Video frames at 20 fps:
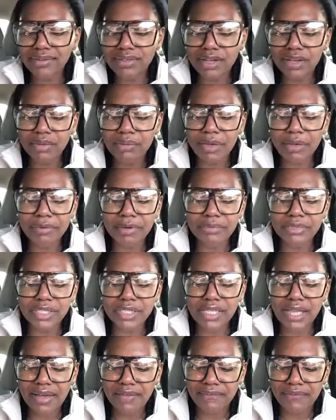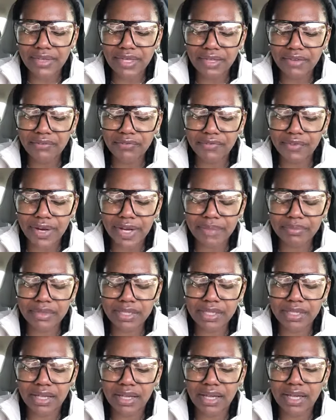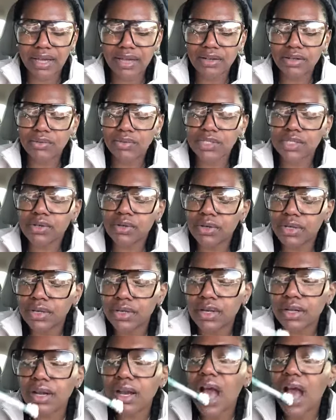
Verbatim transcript: Maybe I'm just not feeling fraps today. I don't know what's going on.